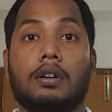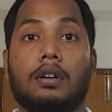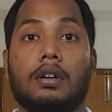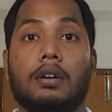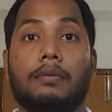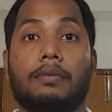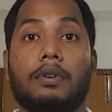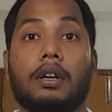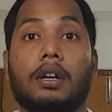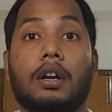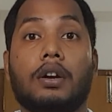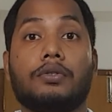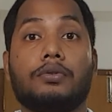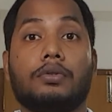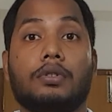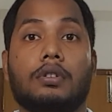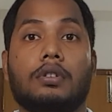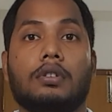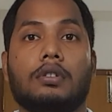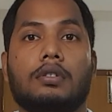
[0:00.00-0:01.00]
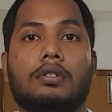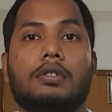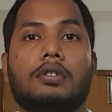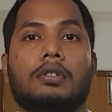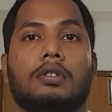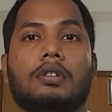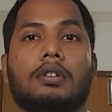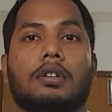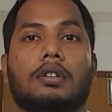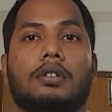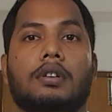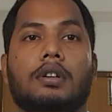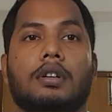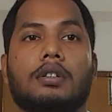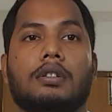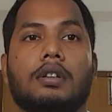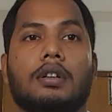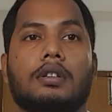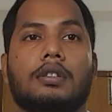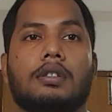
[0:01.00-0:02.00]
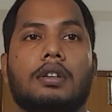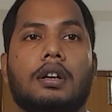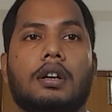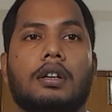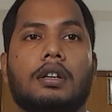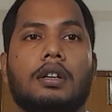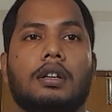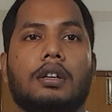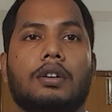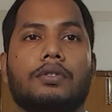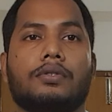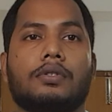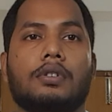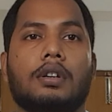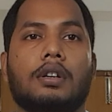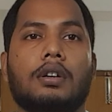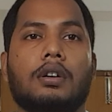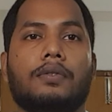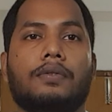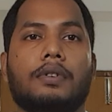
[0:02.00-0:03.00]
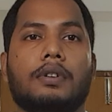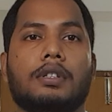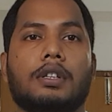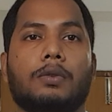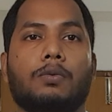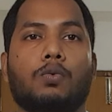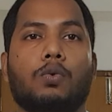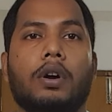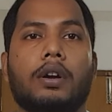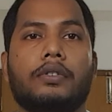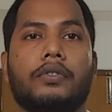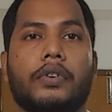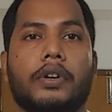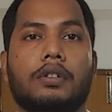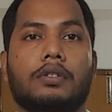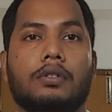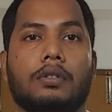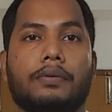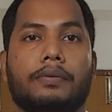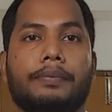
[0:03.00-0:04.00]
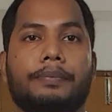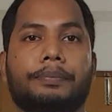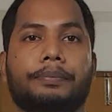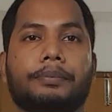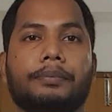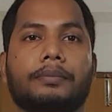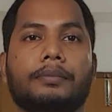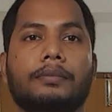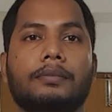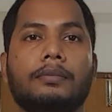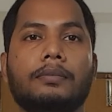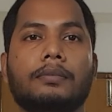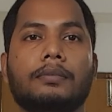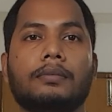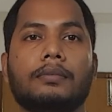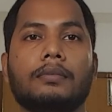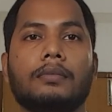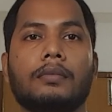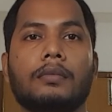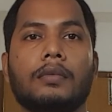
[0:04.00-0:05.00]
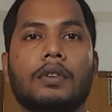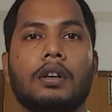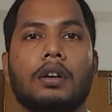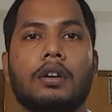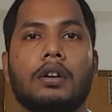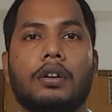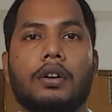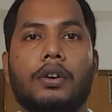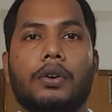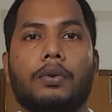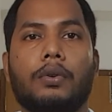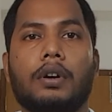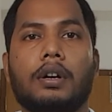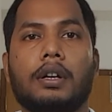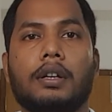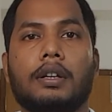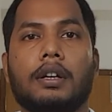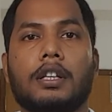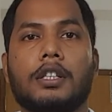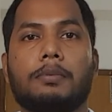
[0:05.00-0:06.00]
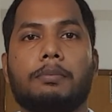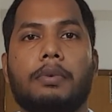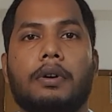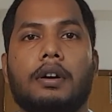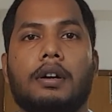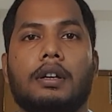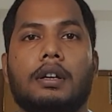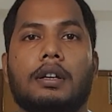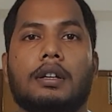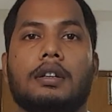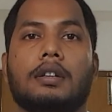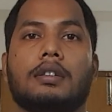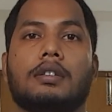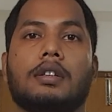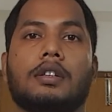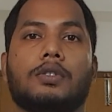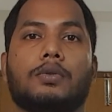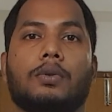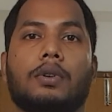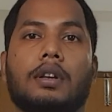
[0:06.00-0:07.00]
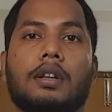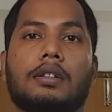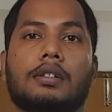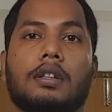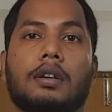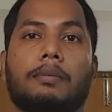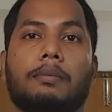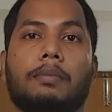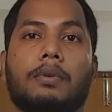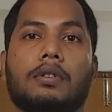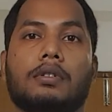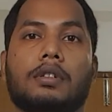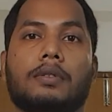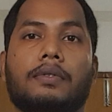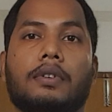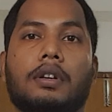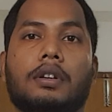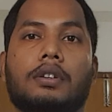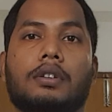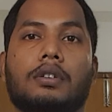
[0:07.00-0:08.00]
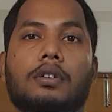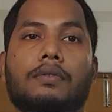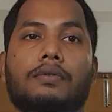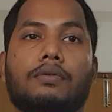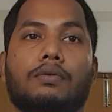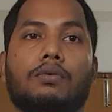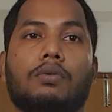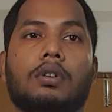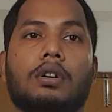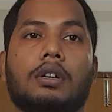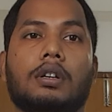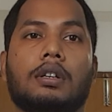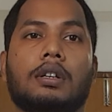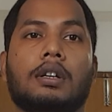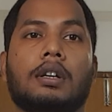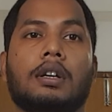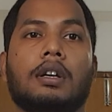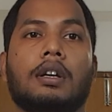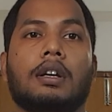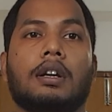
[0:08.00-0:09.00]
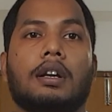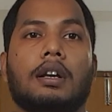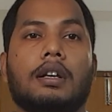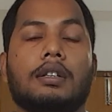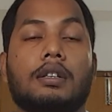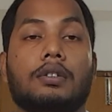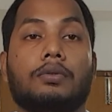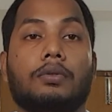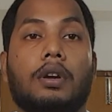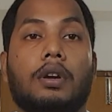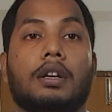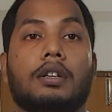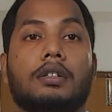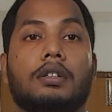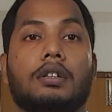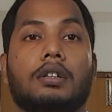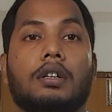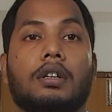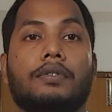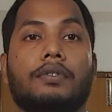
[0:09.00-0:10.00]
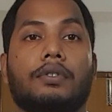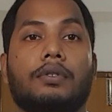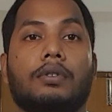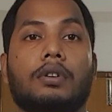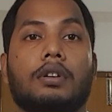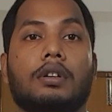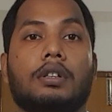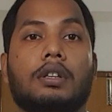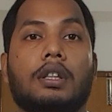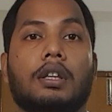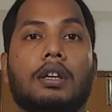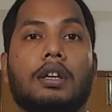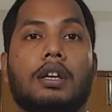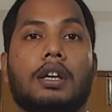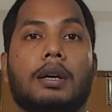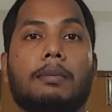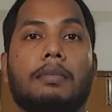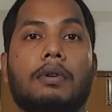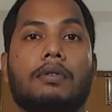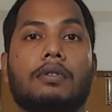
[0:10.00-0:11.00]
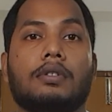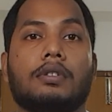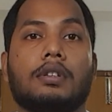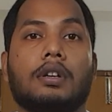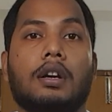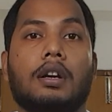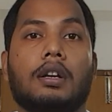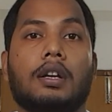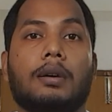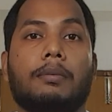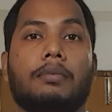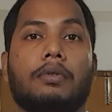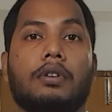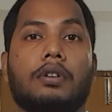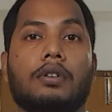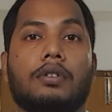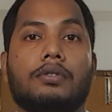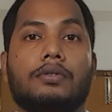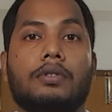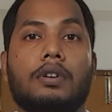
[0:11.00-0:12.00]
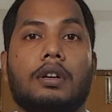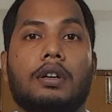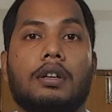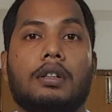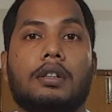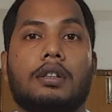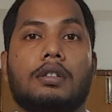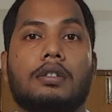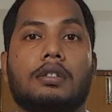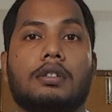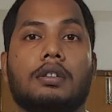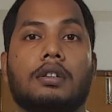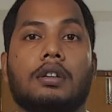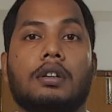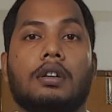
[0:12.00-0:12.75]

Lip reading: have graduated. International study in Australia offers a wide range of rewarding experience as well as the possibility of world class education. If you are thinking about studying abroad in Australia, this